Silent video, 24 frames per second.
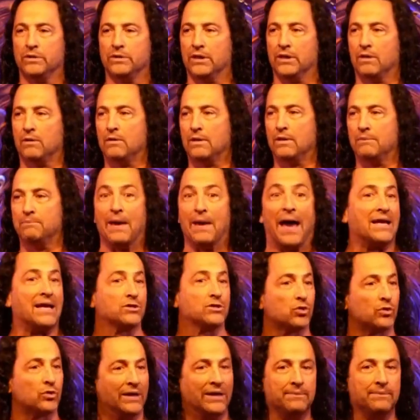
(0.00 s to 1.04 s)
you know, a bad
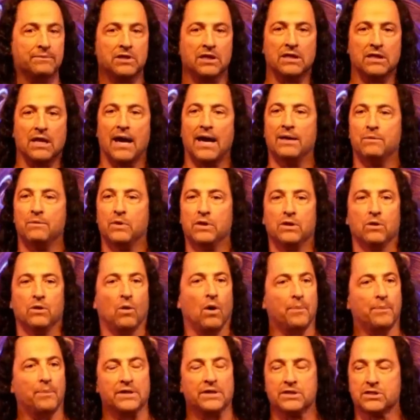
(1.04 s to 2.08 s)
dream tonight when you
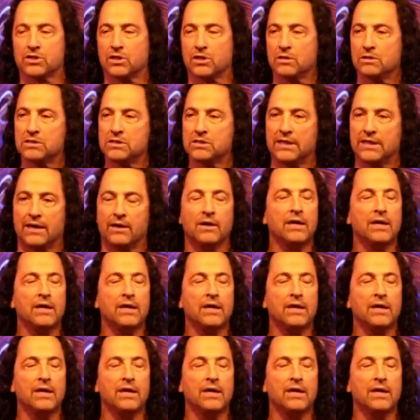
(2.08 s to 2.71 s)
open to certain center.